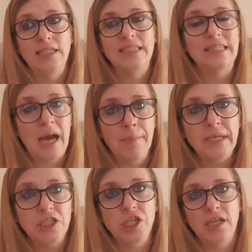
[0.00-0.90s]

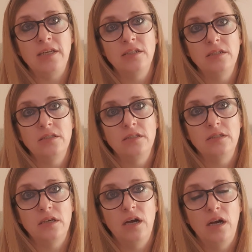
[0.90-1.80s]
damaging
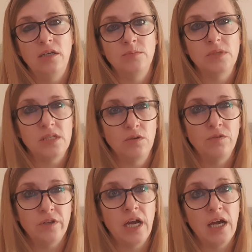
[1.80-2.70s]

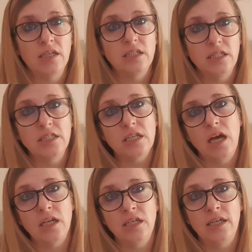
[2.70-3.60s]
Sylvia
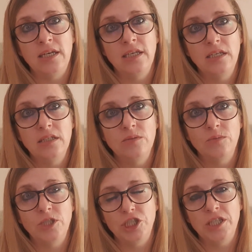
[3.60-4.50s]
internally
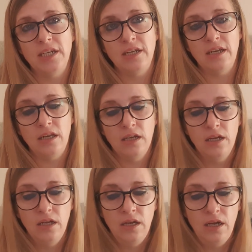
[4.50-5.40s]
when she did it.
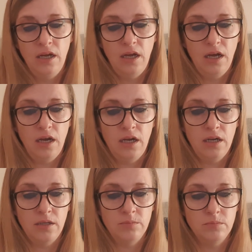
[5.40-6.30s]

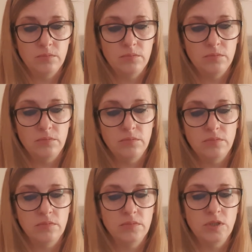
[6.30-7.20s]

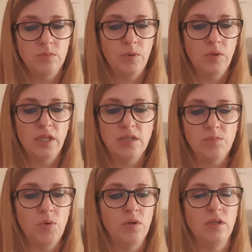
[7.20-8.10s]
So by this
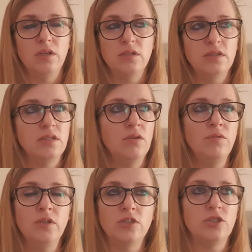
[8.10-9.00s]
point,
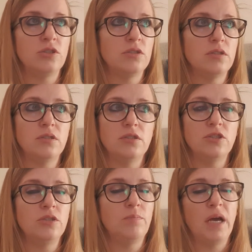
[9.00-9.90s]
Sylvia's
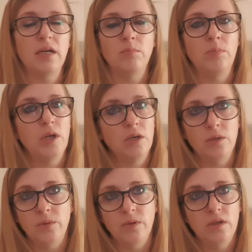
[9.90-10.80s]
she's black and
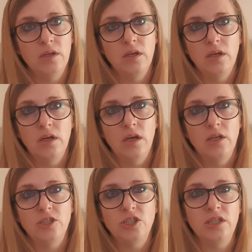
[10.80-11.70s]
blue.
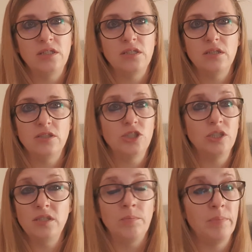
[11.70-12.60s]
She's
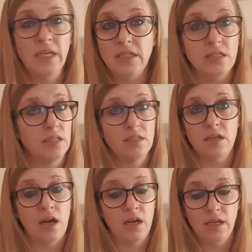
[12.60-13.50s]
in bits, this
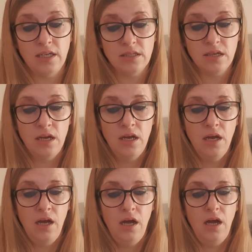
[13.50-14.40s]
girl is.
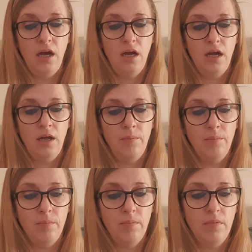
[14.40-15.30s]

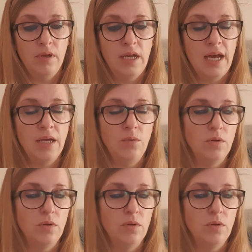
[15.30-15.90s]
Now,